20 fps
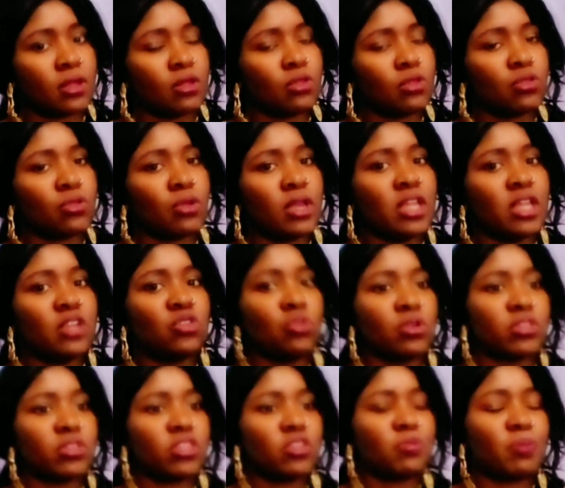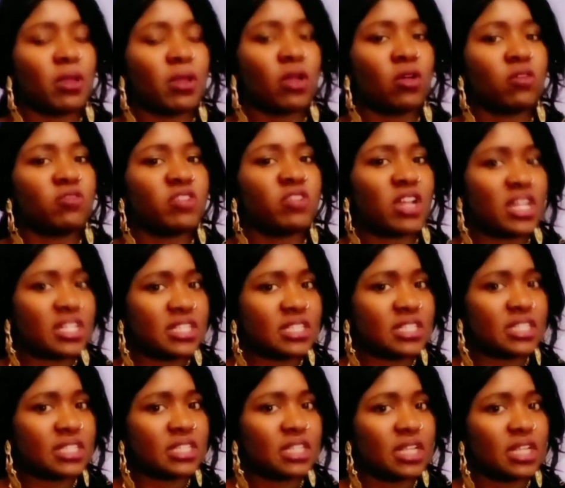So he took the speck of
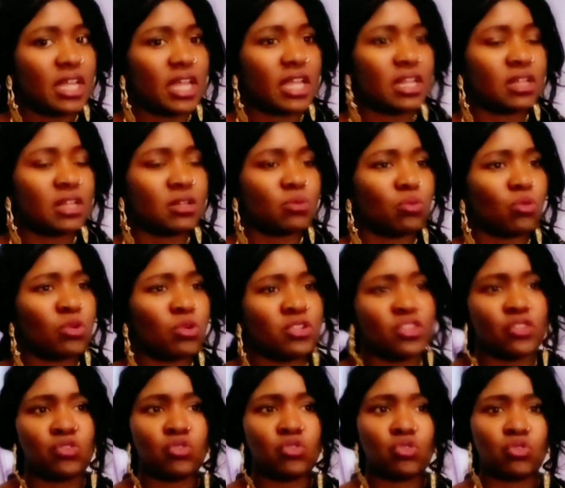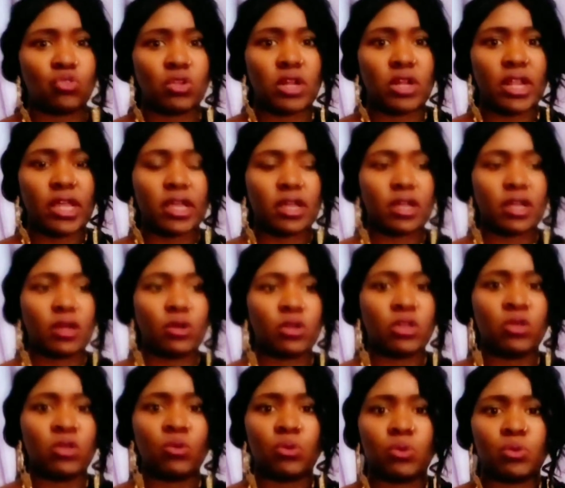dust and wanted to know, like,
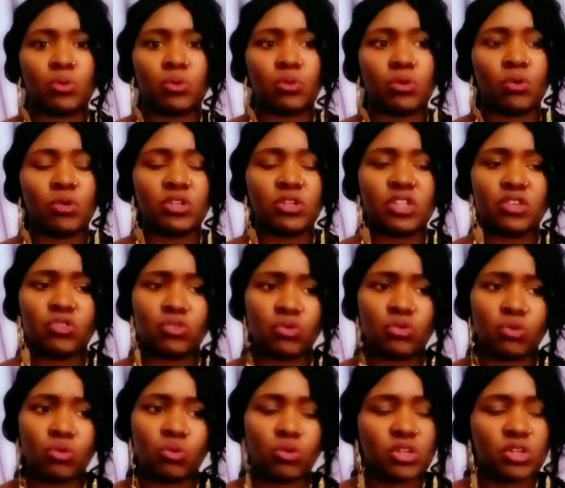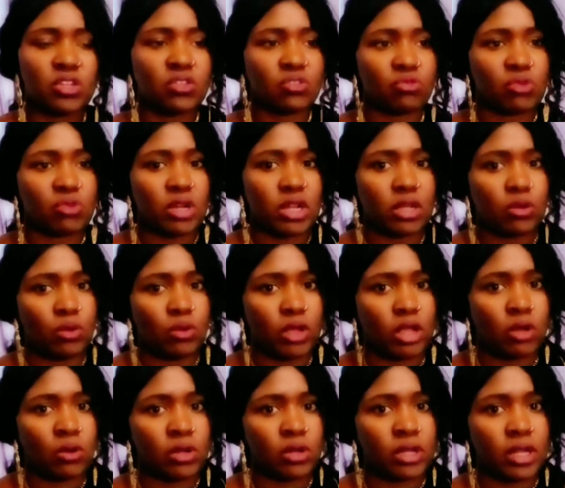you wanted to know what is really
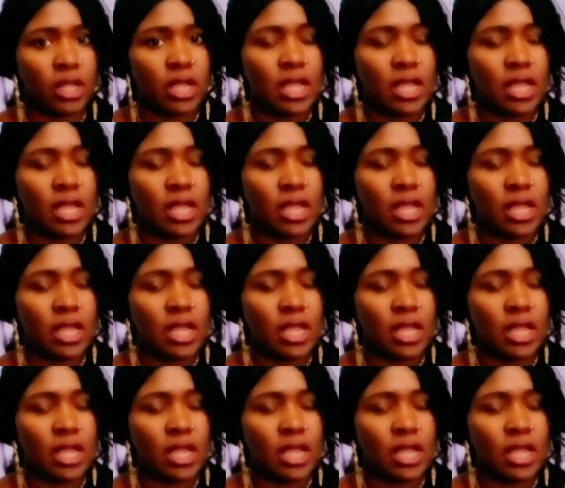going on.